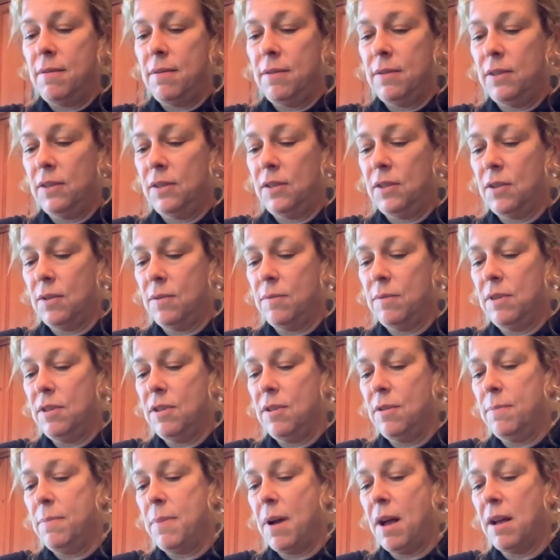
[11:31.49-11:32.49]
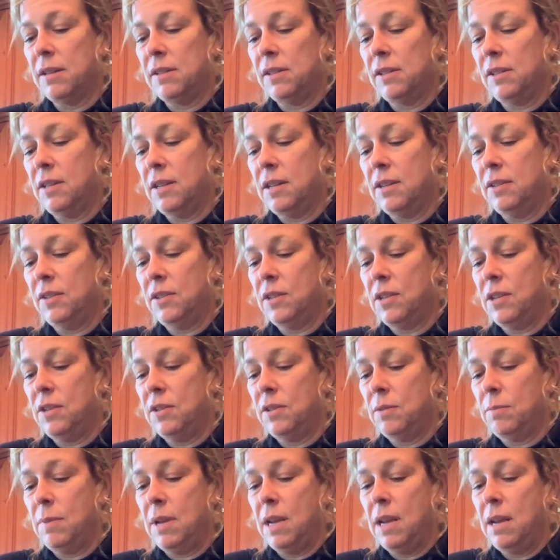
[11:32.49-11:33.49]
Start with your pasta,
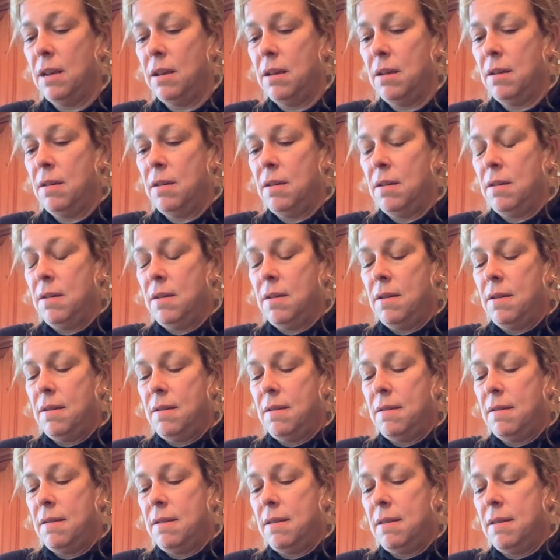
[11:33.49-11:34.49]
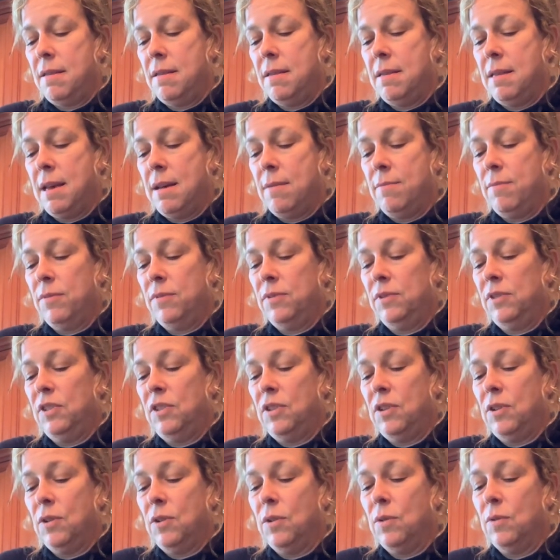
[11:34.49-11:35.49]
excuse me. Then we'll
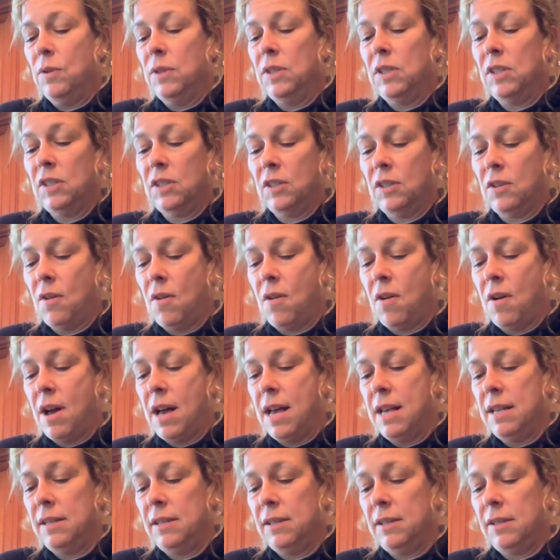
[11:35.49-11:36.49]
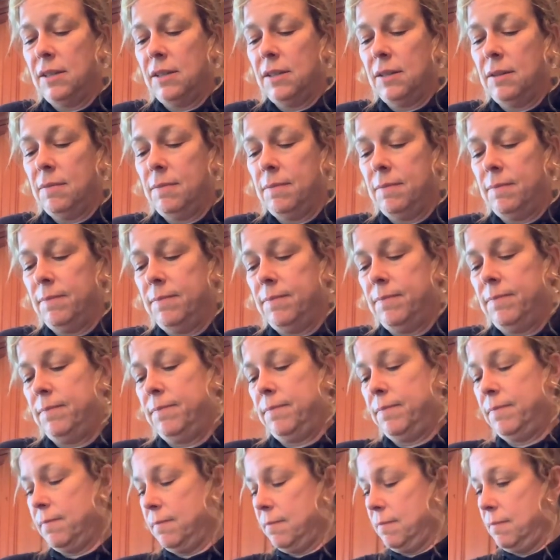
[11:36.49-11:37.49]
do sauce.
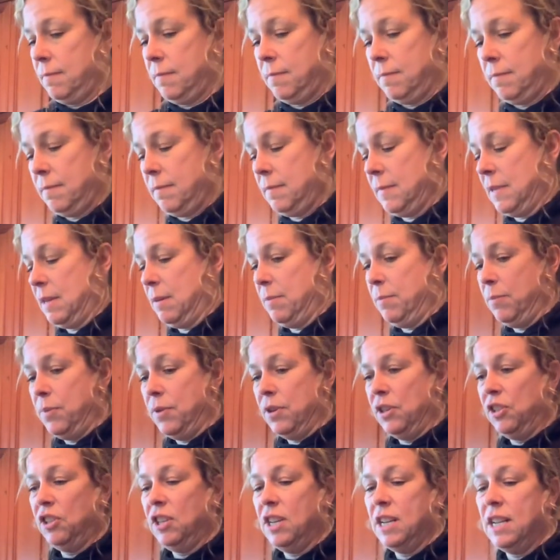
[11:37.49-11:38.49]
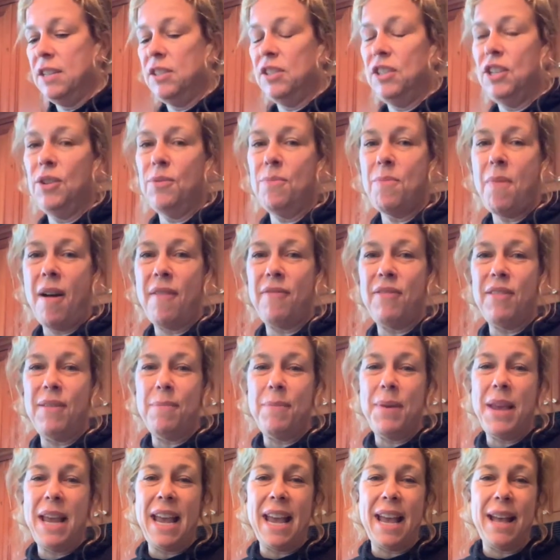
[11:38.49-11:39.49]
Push it into your muffin
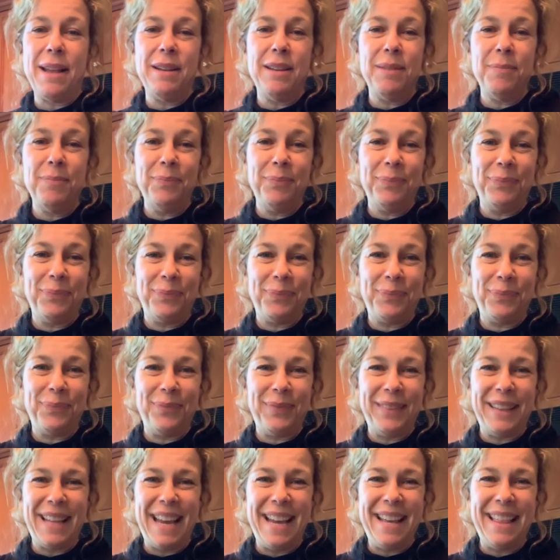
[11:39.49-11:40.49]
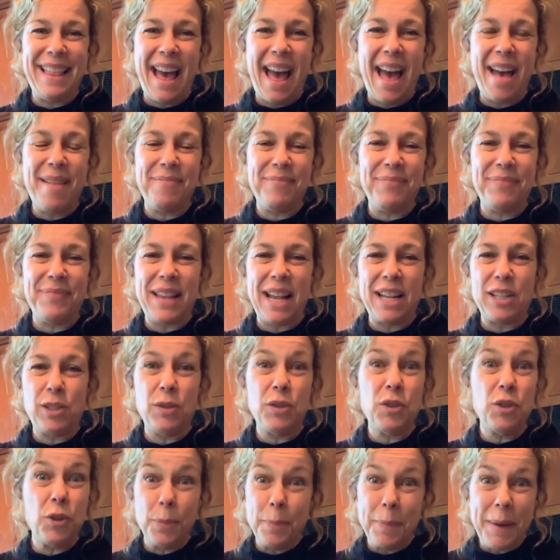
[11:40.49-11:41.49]
pan, like that. That's
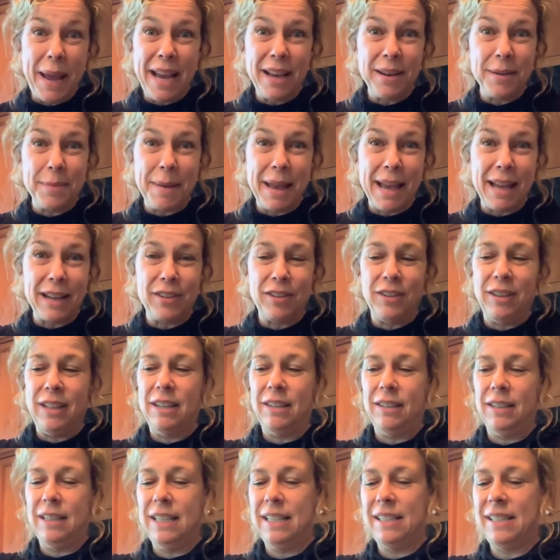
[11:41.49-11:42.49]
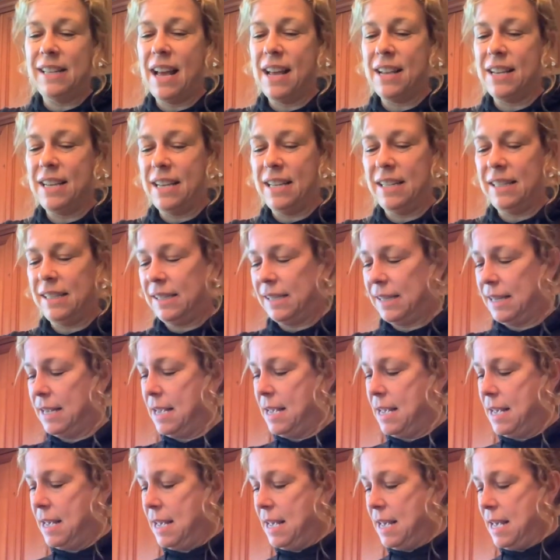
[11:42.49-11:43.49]
what you'll bake them in, your little lasagnas.
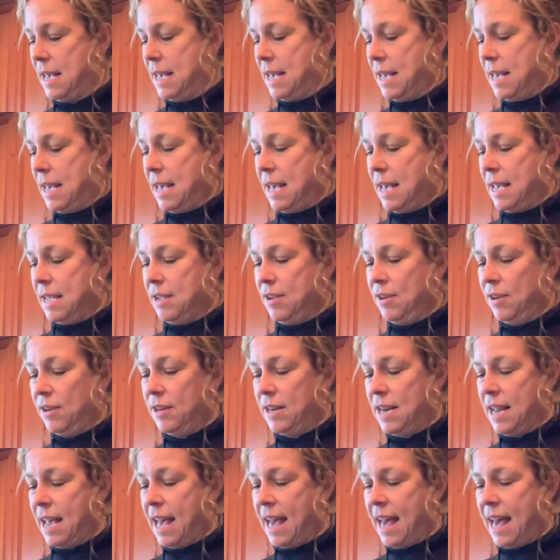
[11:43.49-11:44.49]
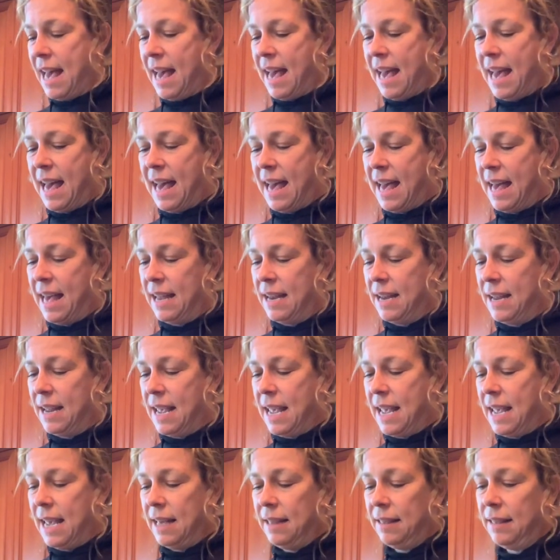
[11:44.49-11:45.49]
You're gonna add
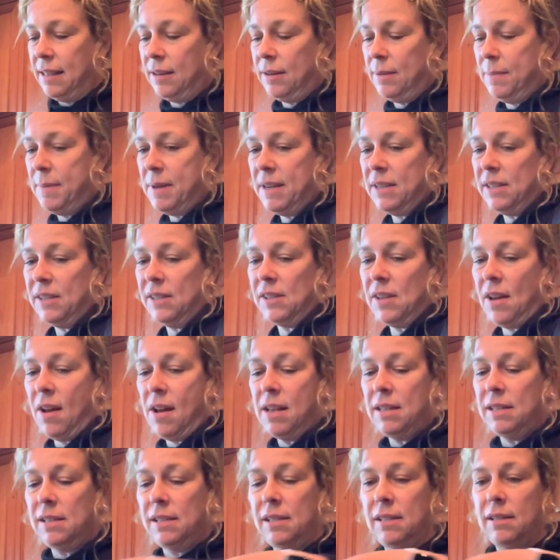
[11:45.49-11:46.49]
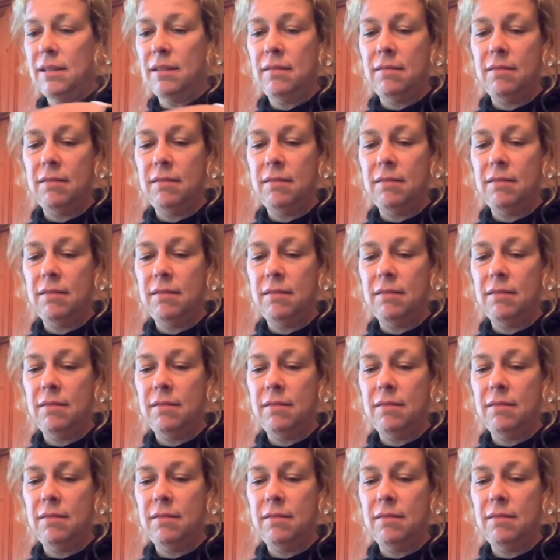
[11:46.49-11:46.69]
a little bit of sauce.